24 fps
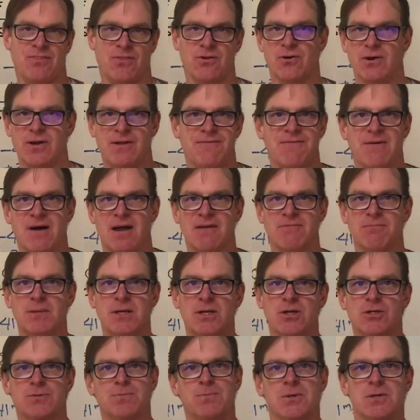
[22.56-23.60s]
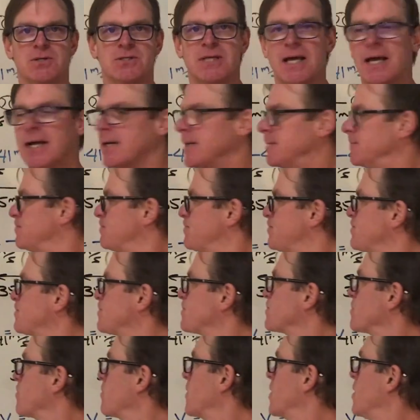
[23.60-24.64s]
35 meters per second.
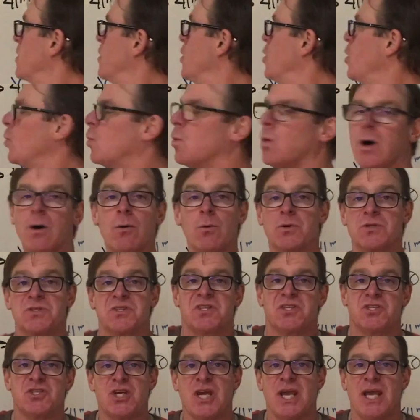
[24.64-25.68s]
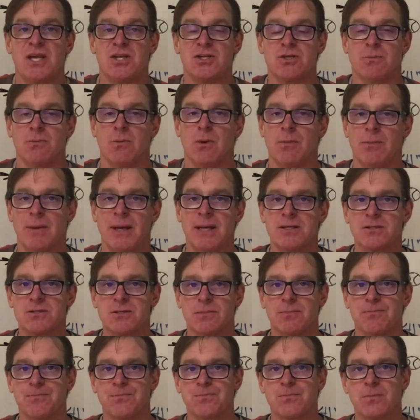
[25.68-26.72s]
What was the change in
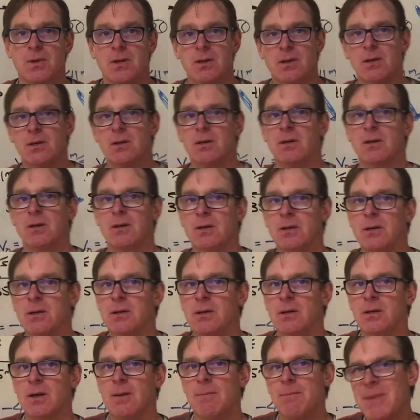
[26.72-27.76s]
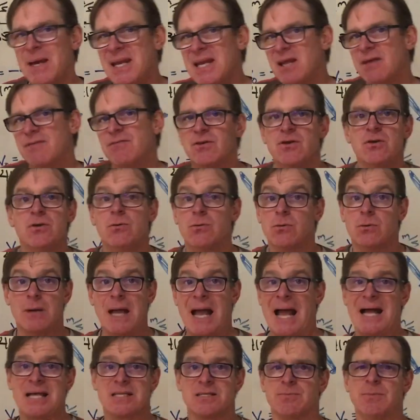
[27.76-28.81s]
momentum? Many of you
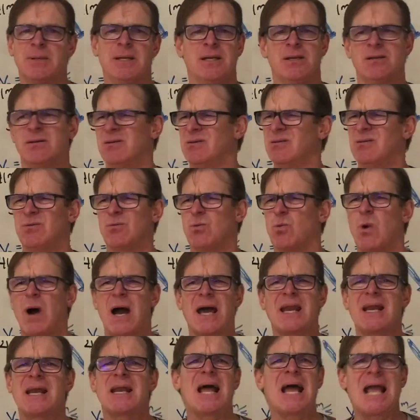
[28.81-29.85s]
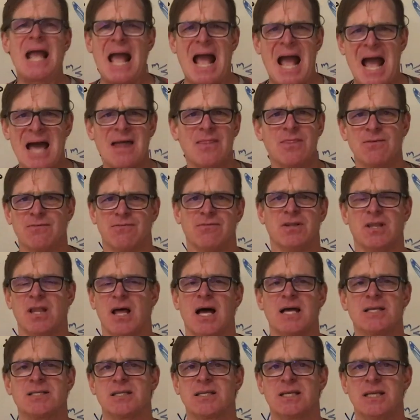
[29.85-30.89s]
asked me, why did I add the
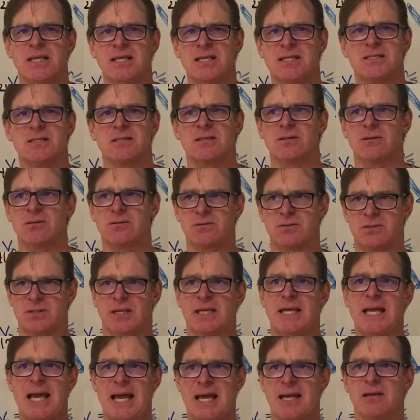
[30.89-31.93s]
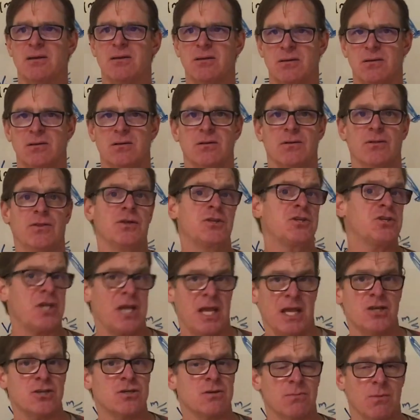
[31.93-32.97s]
velocities to get the
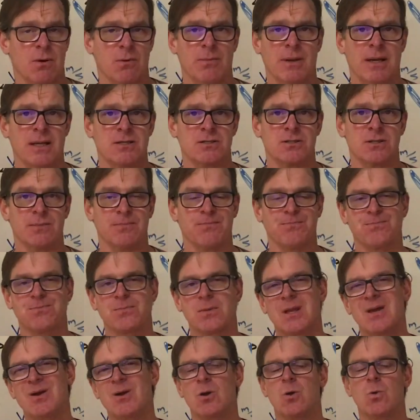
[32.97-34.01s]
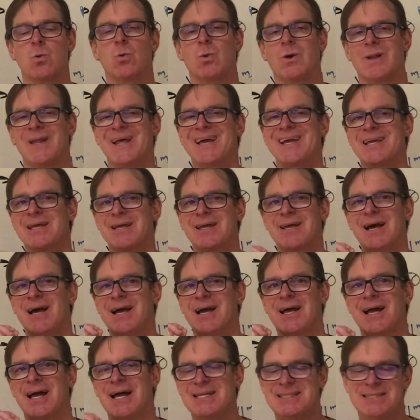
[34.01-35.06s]
change in momentum? Well, I
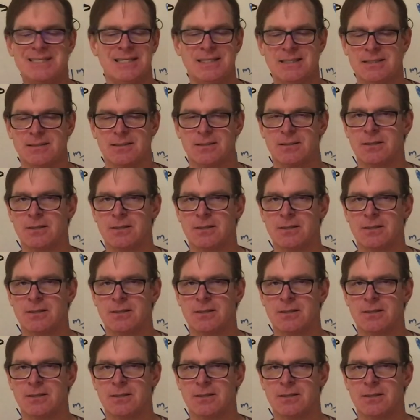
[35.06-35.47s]
didn't.